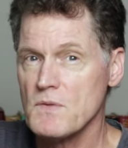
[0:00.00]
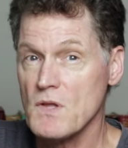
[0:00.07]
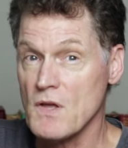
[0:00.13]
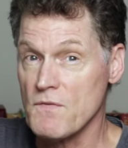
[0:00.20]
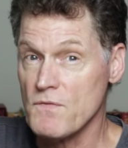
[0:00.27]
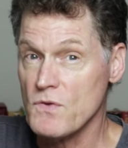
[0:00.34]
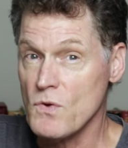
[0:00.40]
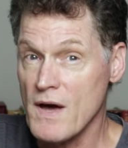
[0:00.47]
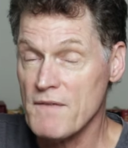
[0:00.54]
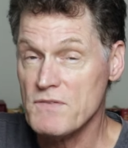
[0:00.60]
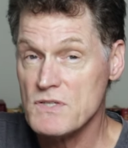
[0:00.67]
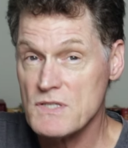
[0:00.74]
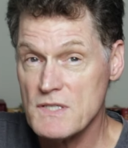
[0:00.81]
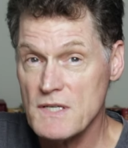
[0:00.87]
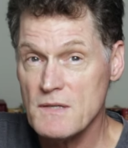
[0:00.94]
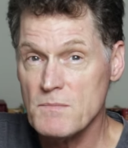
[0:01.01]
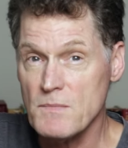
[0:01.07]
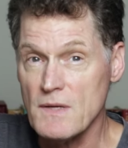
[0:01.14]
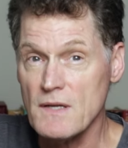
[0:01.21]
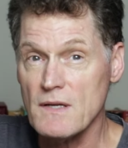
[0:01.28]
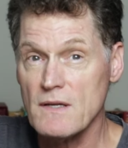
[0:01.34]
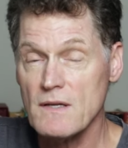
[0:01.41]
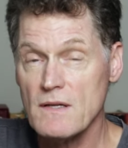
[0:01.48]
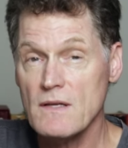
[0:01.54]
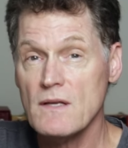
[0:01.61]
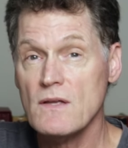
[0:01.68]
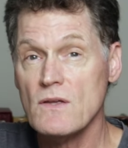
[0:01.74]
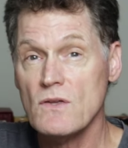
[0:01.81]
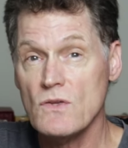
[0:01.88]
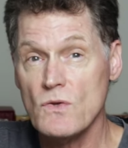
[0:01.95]
If you have seen me,
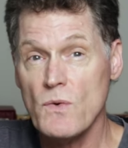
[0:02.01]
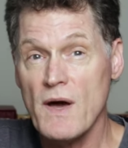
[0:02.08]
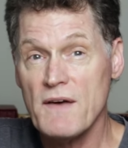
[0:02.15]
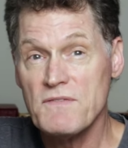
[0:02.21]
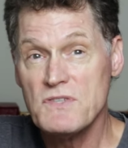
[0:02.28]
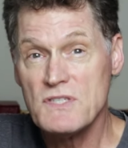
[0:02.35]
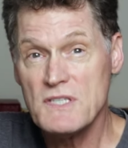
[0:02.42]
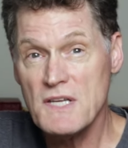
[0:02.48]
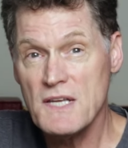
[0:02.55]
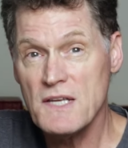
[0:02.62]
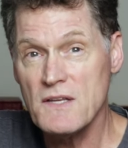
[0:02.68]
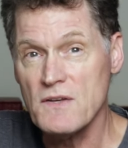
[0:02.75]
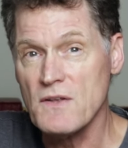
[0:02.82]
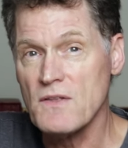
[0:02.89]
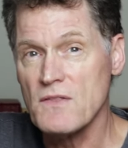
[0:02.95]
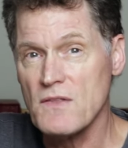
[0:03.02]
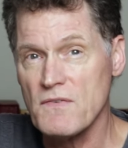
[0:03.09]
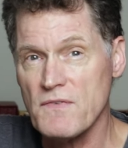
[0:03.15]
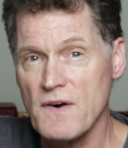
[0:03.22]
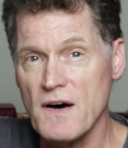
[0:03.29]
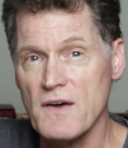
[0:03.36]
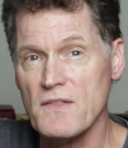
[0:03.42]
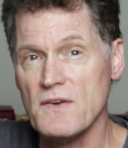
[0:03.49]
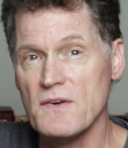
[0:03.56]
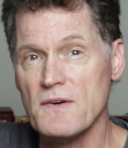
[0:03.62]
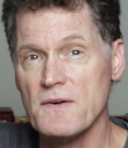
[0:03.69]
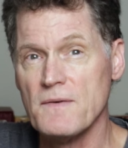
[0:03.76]
you have seen the Father.